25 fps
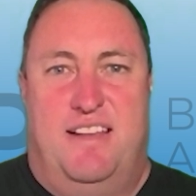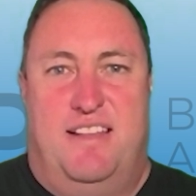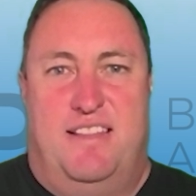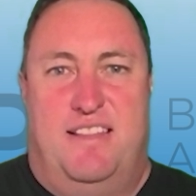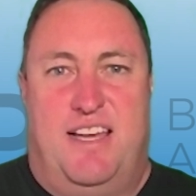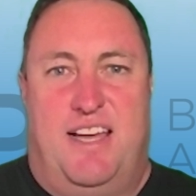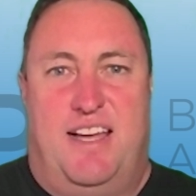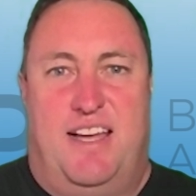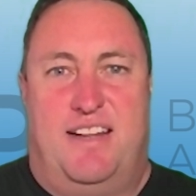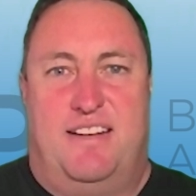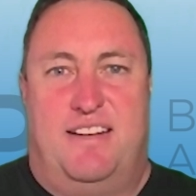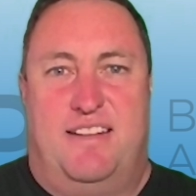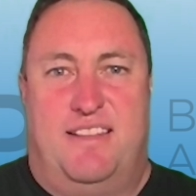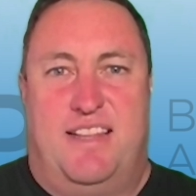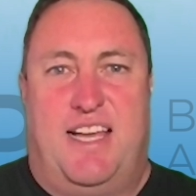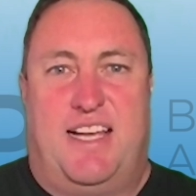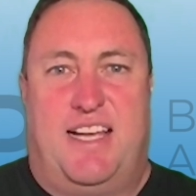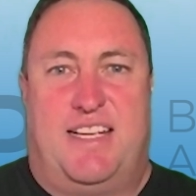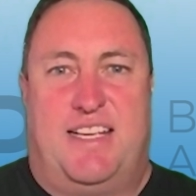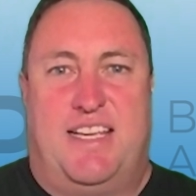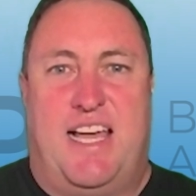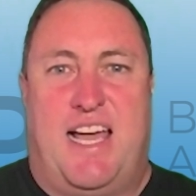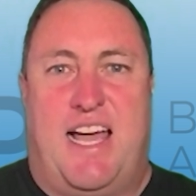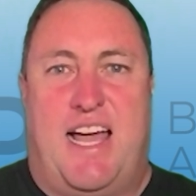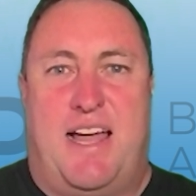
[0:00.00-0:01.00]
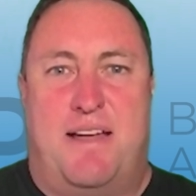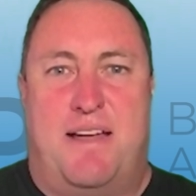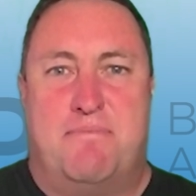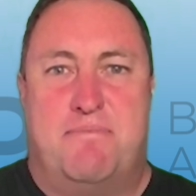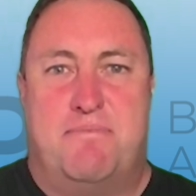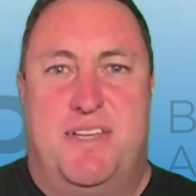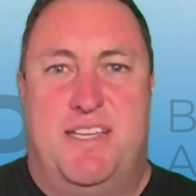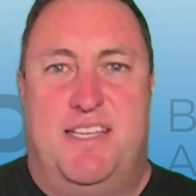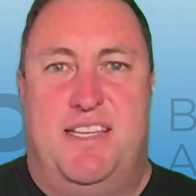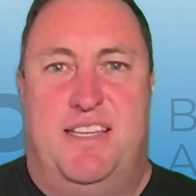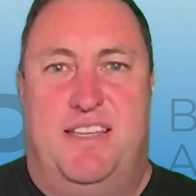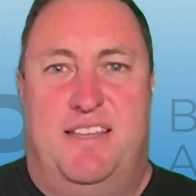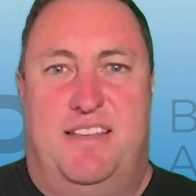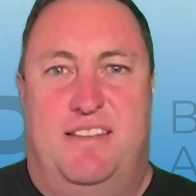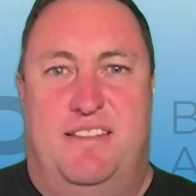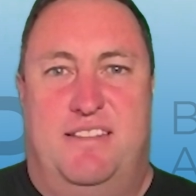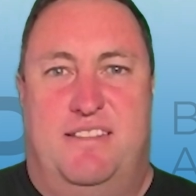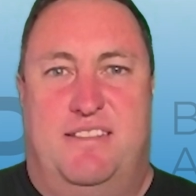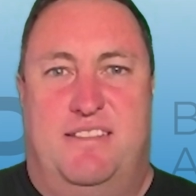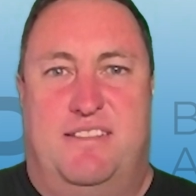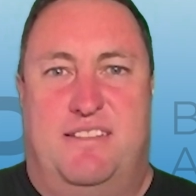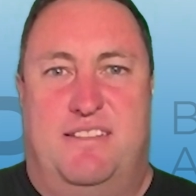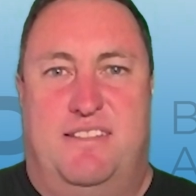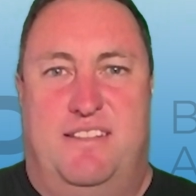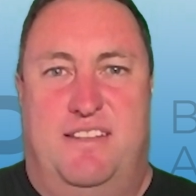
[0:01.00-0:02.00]
that gap
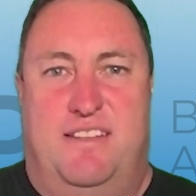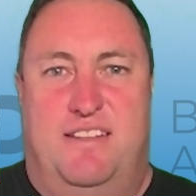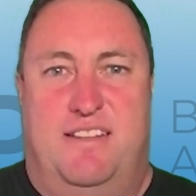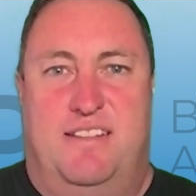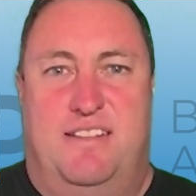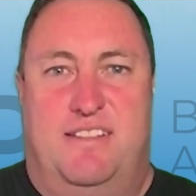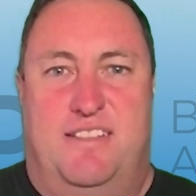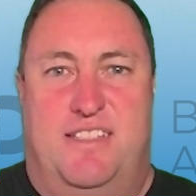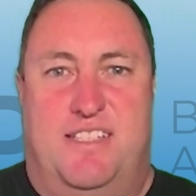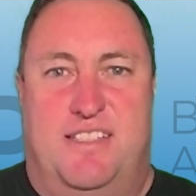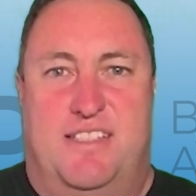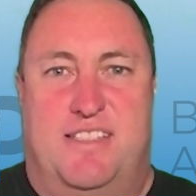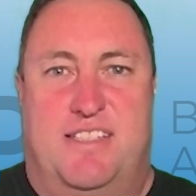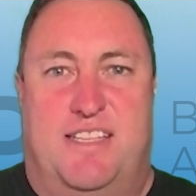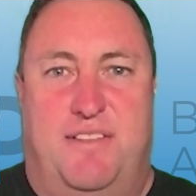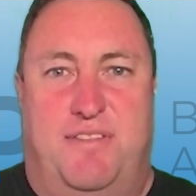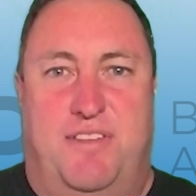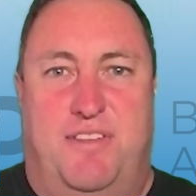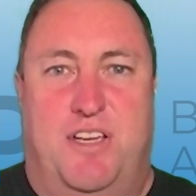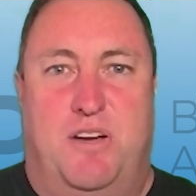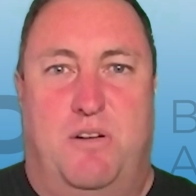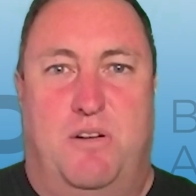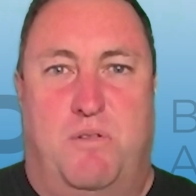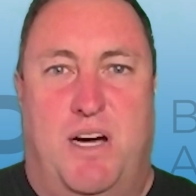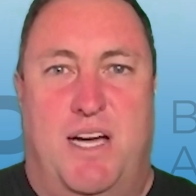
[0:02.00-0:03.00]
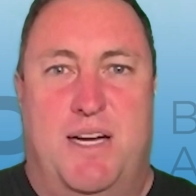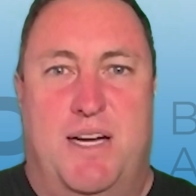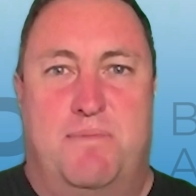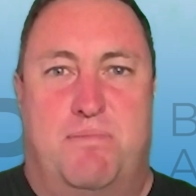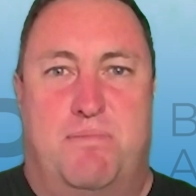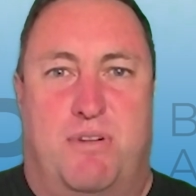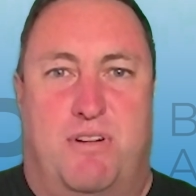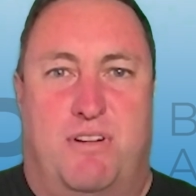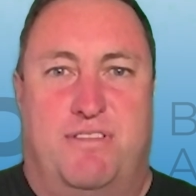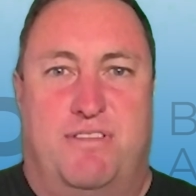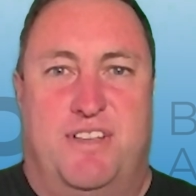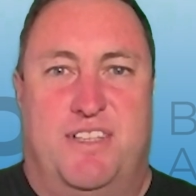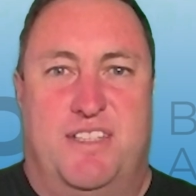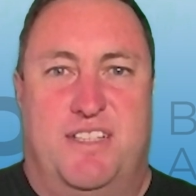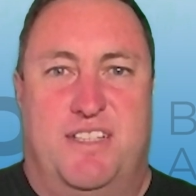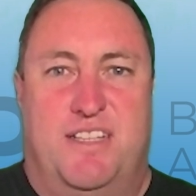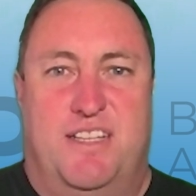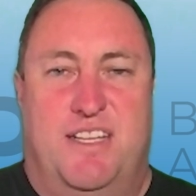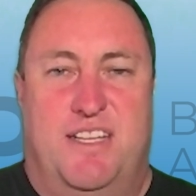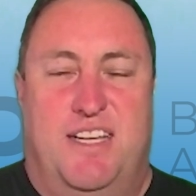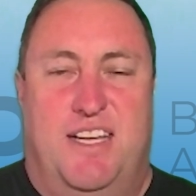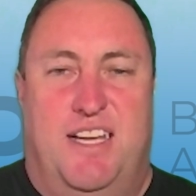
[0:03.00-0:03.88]
is you're just giving away profit.